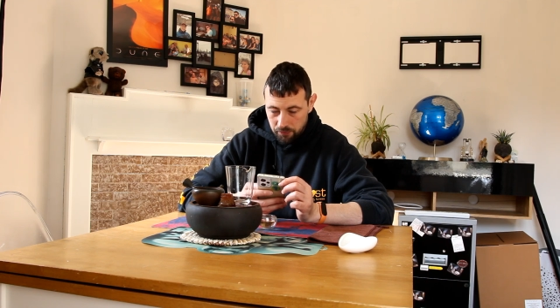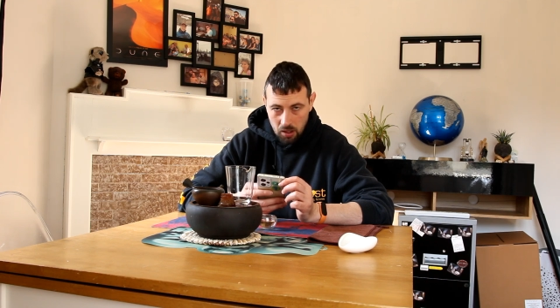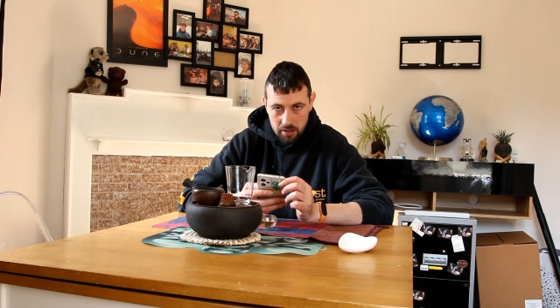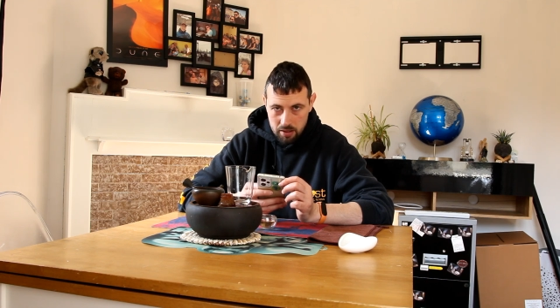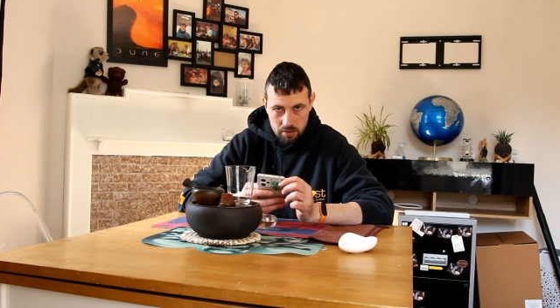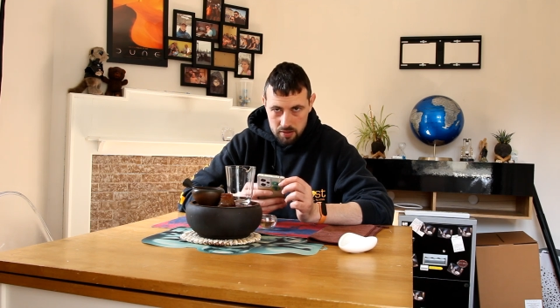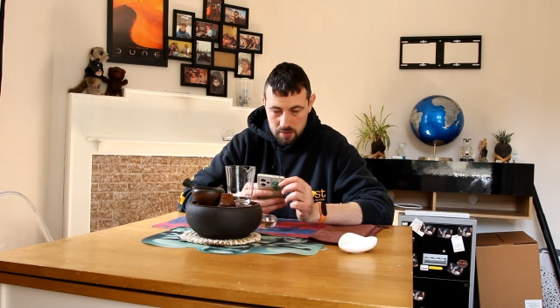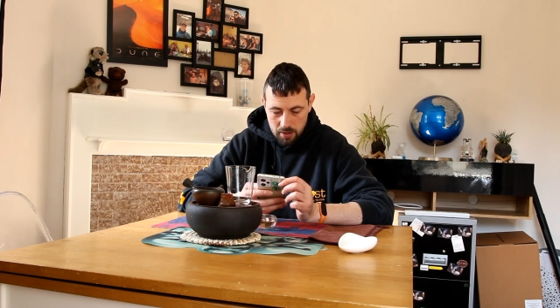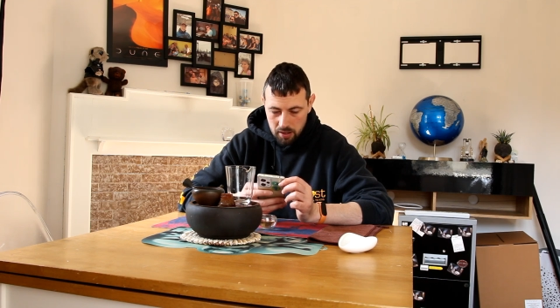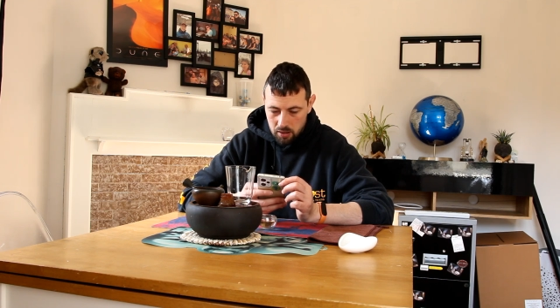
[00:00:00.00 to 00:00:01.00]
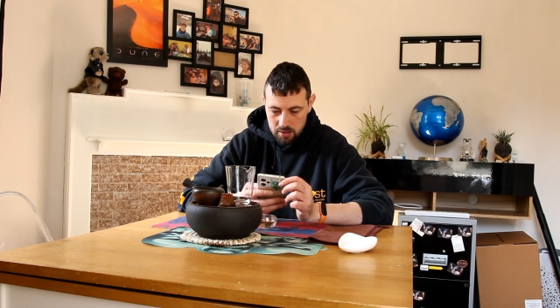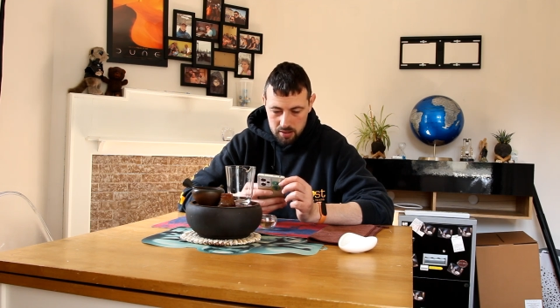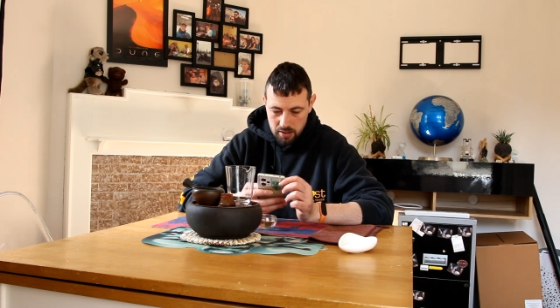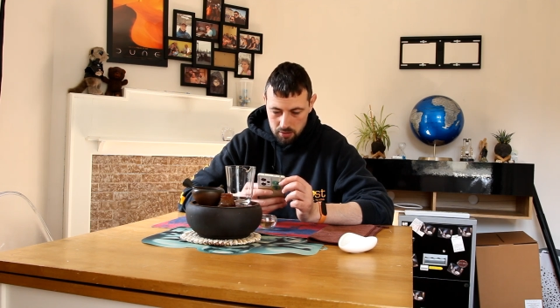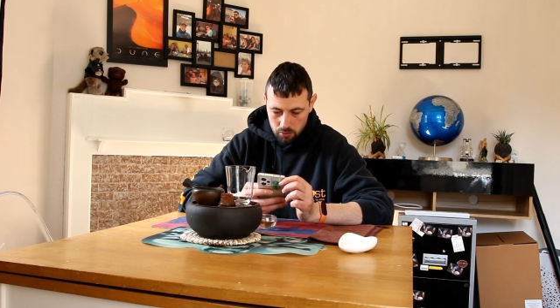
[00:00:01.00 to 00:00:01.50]
didn't smell
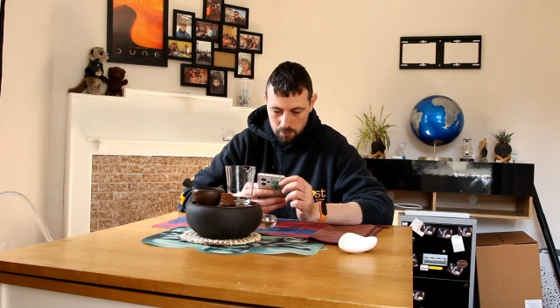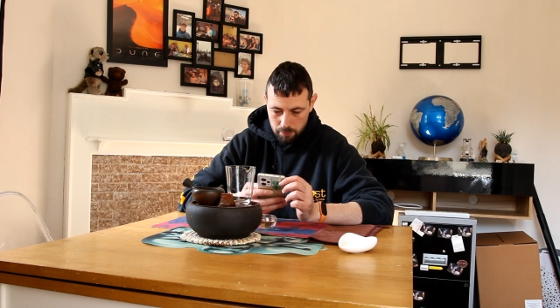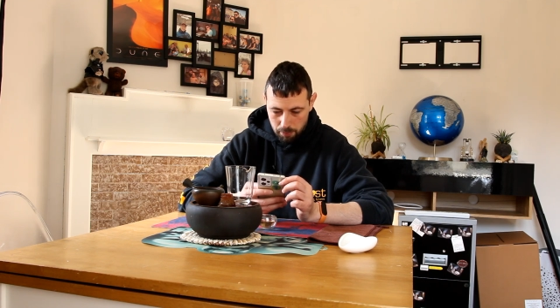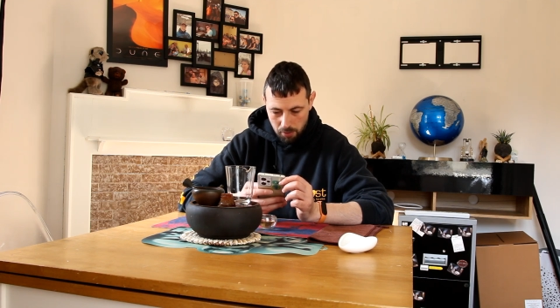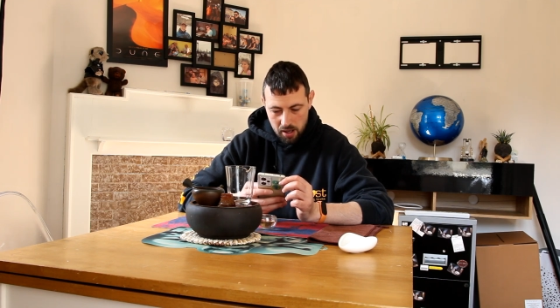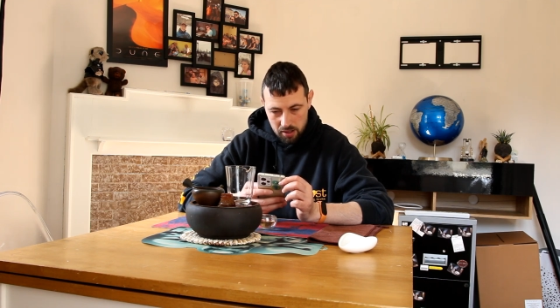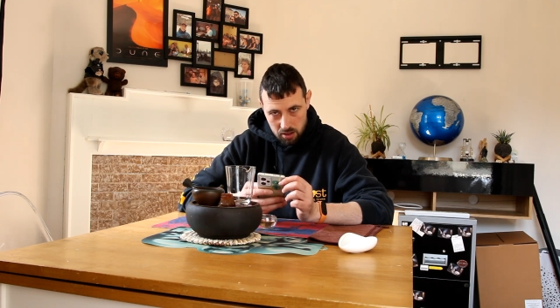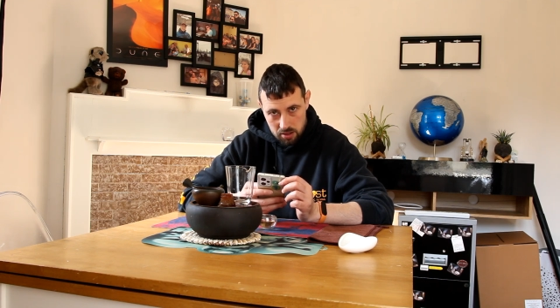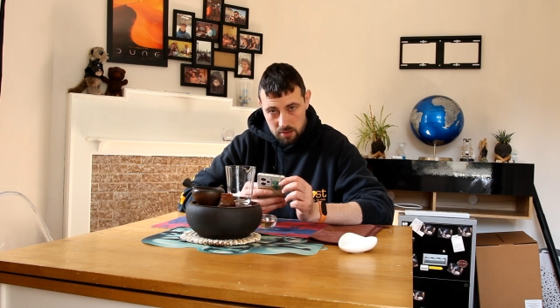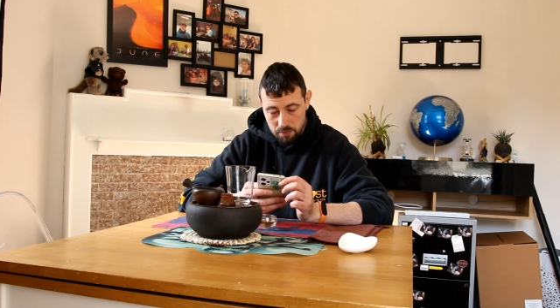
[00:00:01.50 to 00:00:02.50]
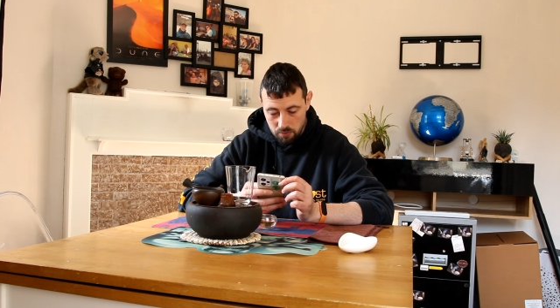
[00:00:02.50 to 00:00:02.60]
custard at all. Pine nuts,